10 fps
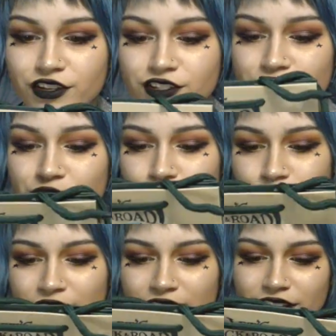This
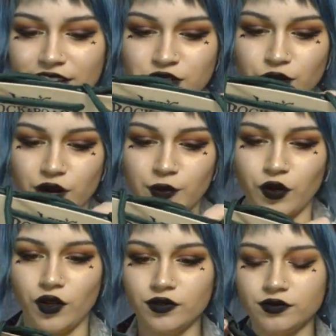really
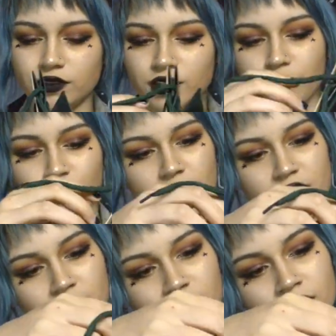adorable
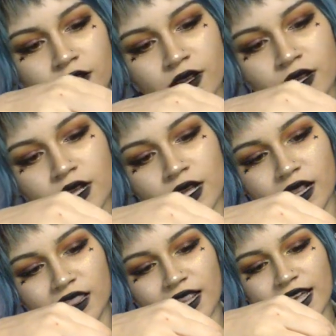green
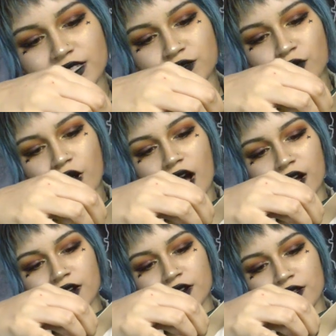Let's
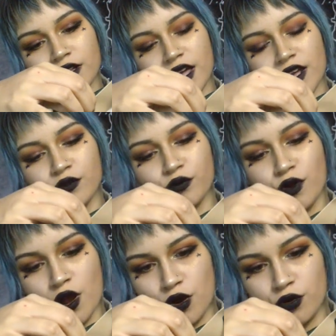Rock and
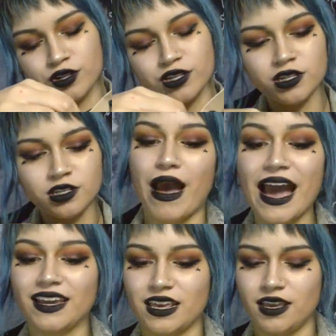Road
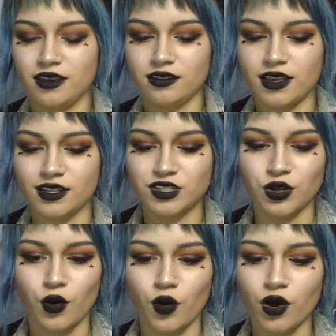baggy. And
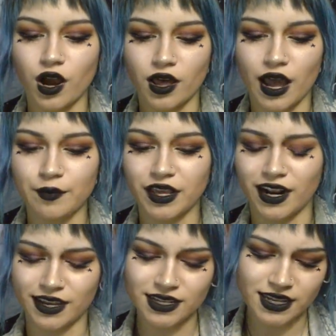so, I
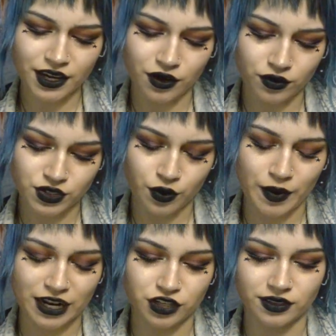mean, I guess I could also
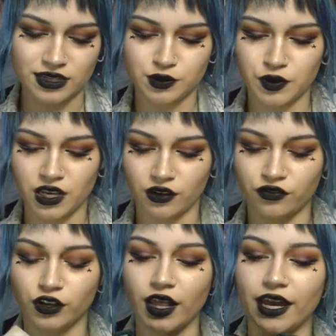imagine this being
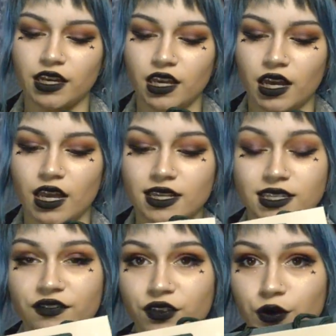for like,
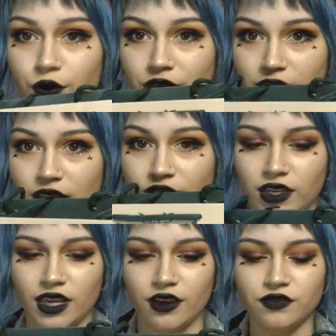as if you were to give a
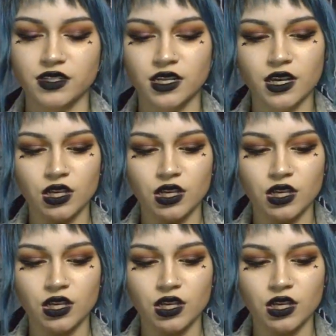gift,